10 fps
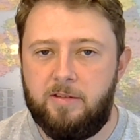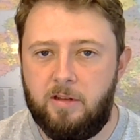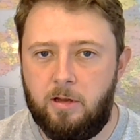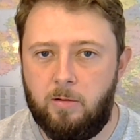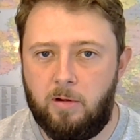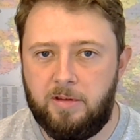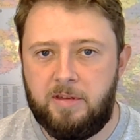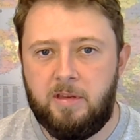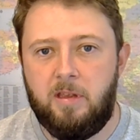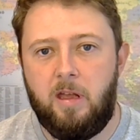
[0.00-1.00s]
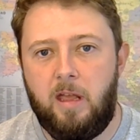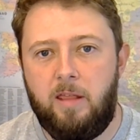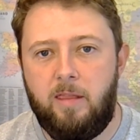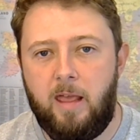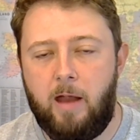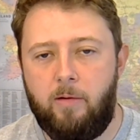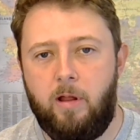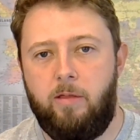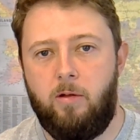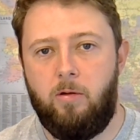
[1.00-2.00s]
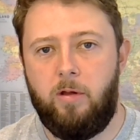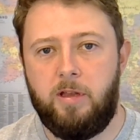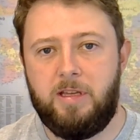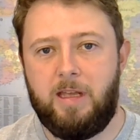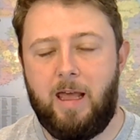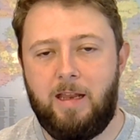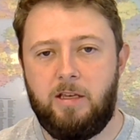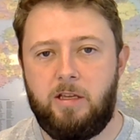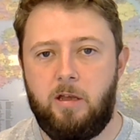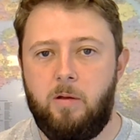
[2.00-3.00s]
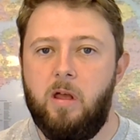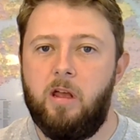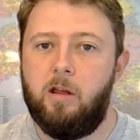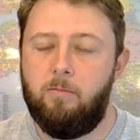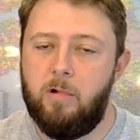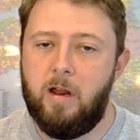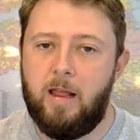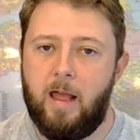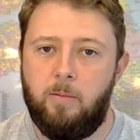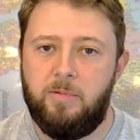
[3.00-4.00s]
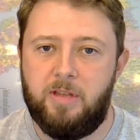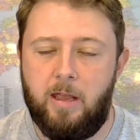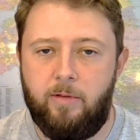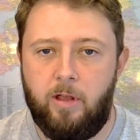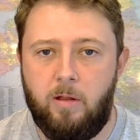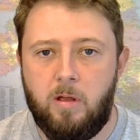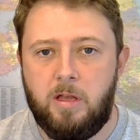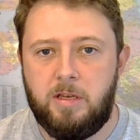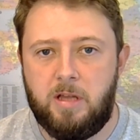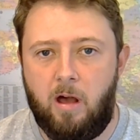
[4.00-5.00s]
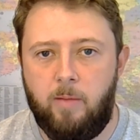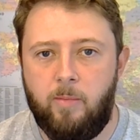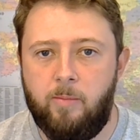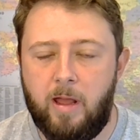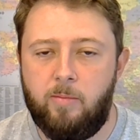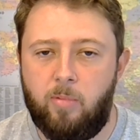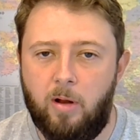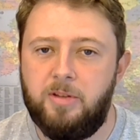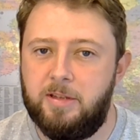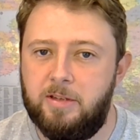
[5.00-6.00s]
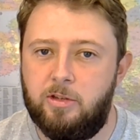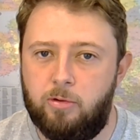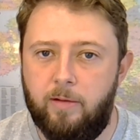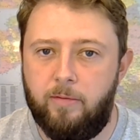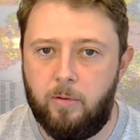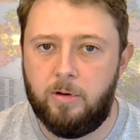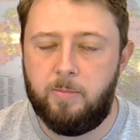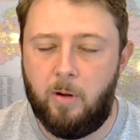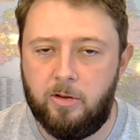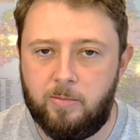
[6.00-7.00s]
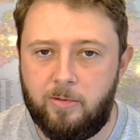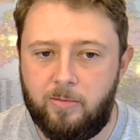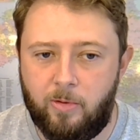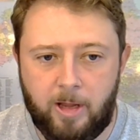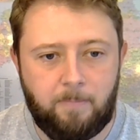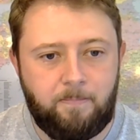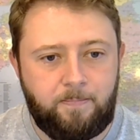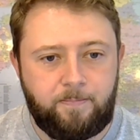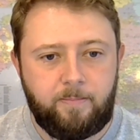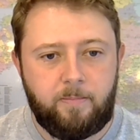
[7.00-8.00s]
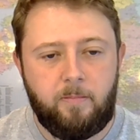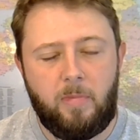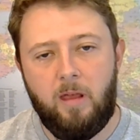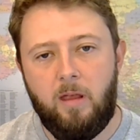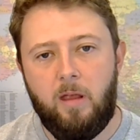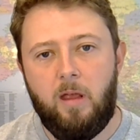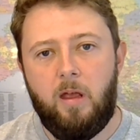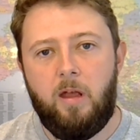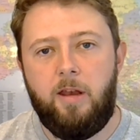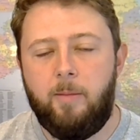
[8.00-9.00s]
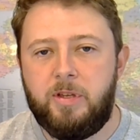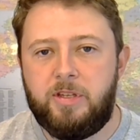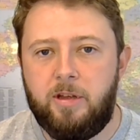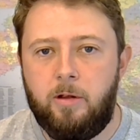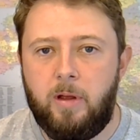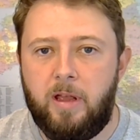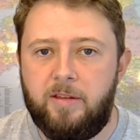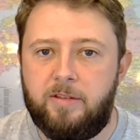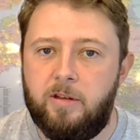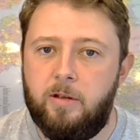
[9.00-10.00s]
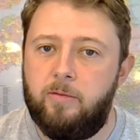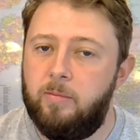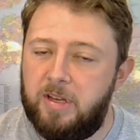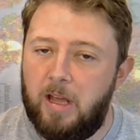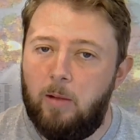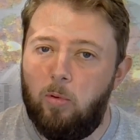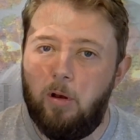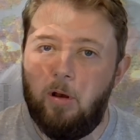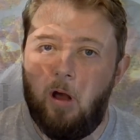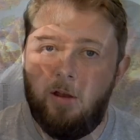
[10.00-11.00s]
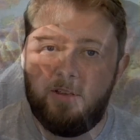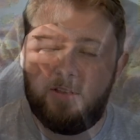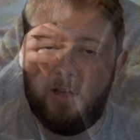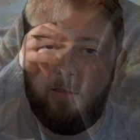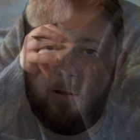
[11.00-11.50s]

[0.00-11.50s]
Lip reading: the nuance in the area that you're looking to get into can really help save you time and make the process as straightforward as possible for you. Number two is to, from day one, understand the